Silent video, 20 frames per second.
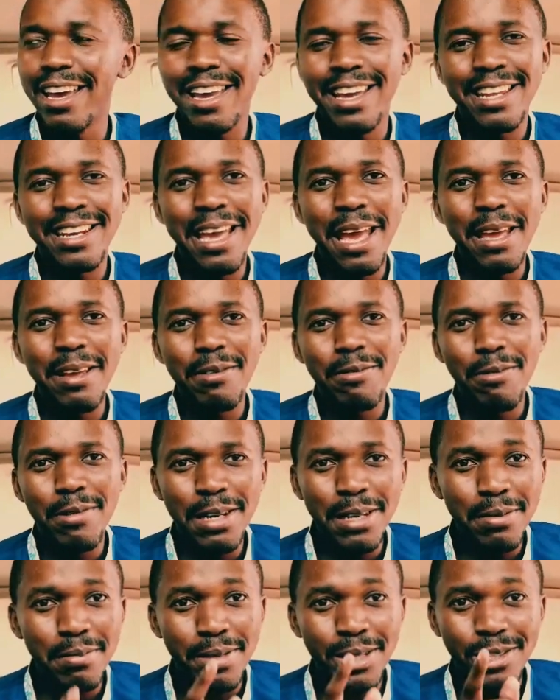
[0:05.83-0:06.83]
and I
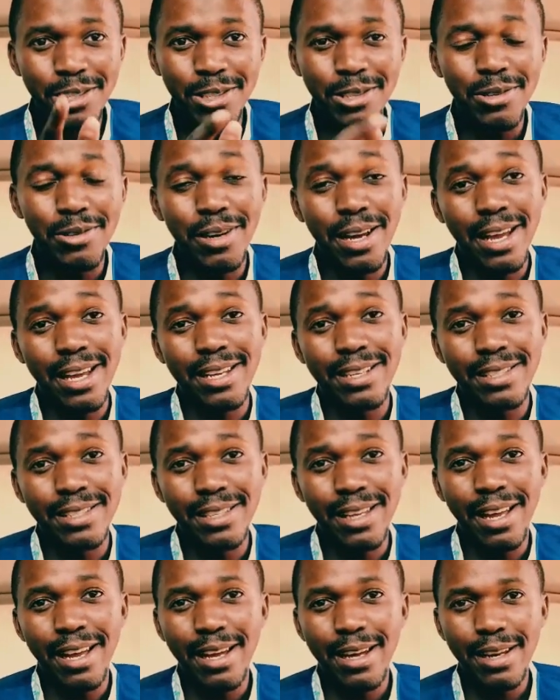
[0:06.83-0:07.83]
really missed you
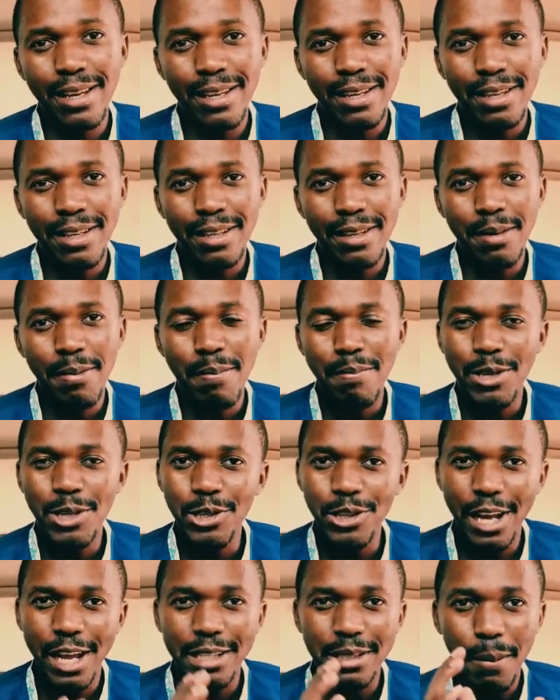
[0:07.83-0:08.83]
guys. I
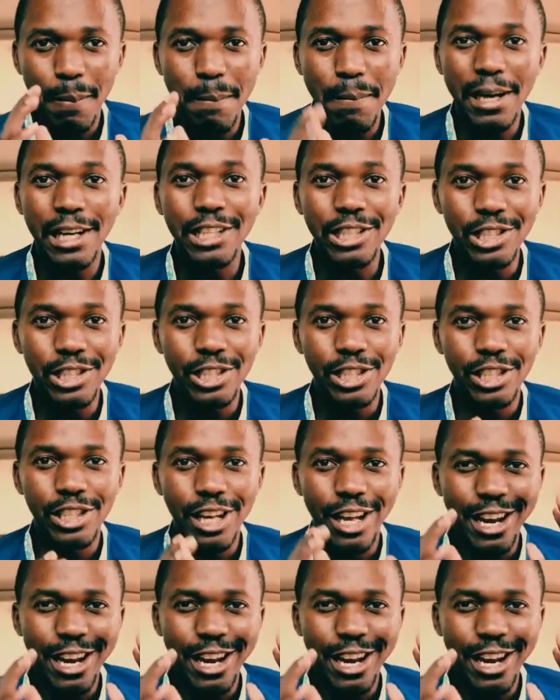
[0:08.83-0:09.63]
missed you guys a bunch